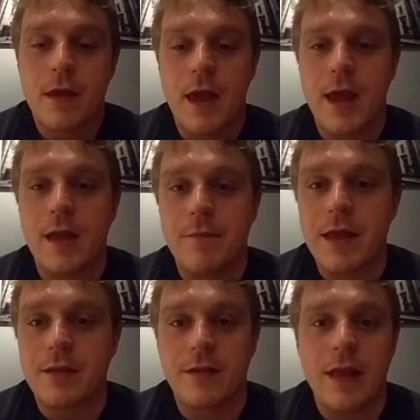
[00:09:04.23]
And
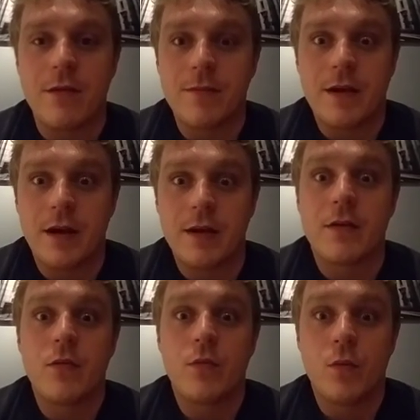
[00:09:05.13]
basically that was
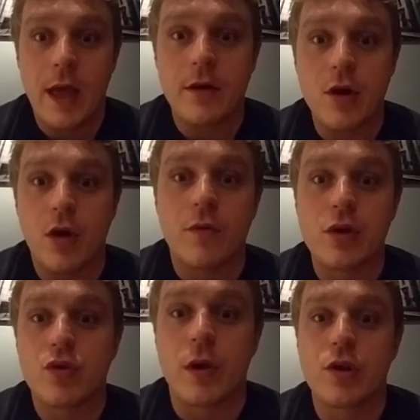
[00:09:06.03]
because we had no
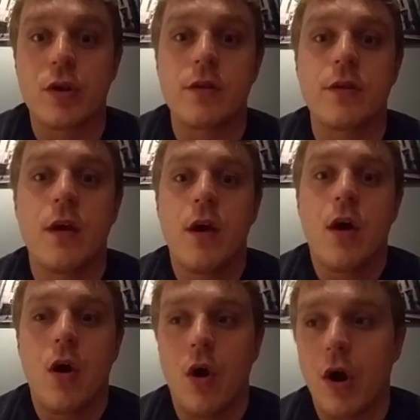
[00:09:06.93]
restrictions
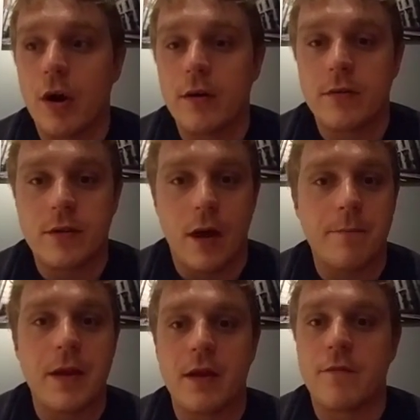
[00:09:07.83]
on
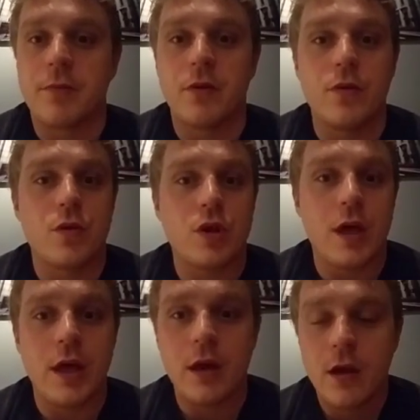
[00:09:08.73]
dumping of
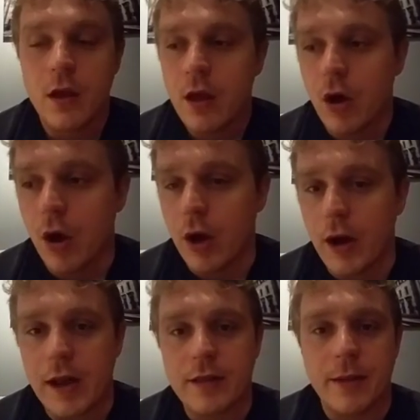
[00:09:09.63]
pollution,
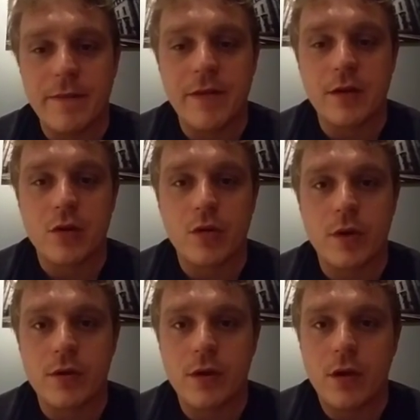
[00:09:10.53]
on any type of
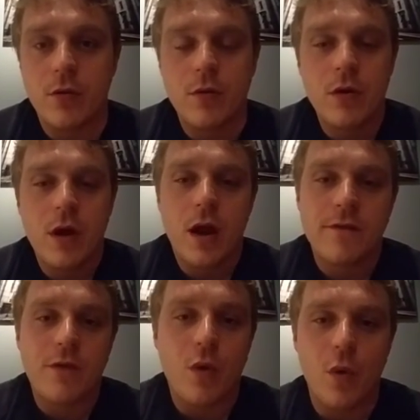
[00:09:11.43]
industry. So,
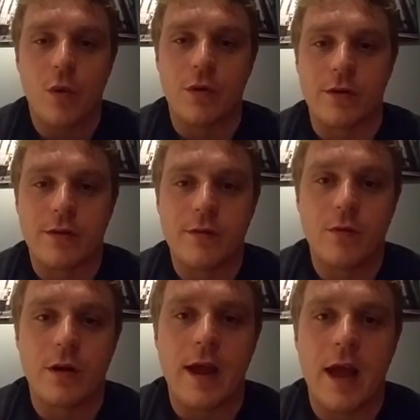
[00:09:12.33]
of course,
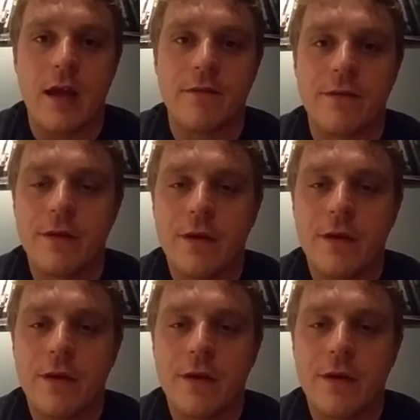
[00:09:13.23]
we're going to have,